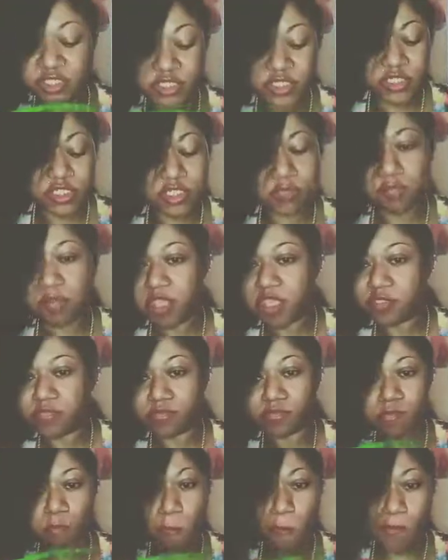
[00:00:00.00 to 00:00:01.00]
eating this meat,
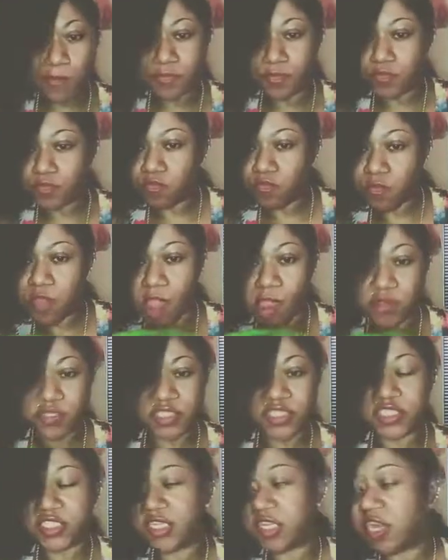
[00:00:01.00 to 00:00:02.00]

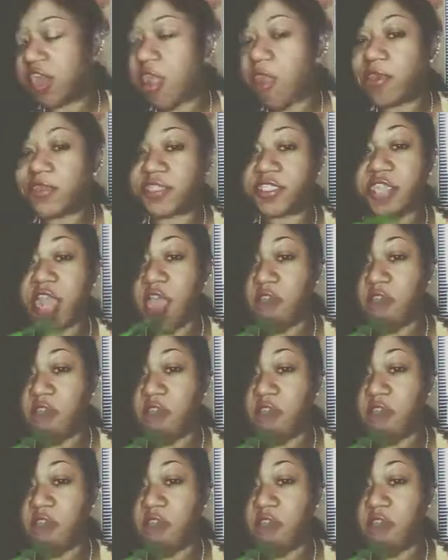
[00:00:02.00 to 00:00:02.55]
getting it in,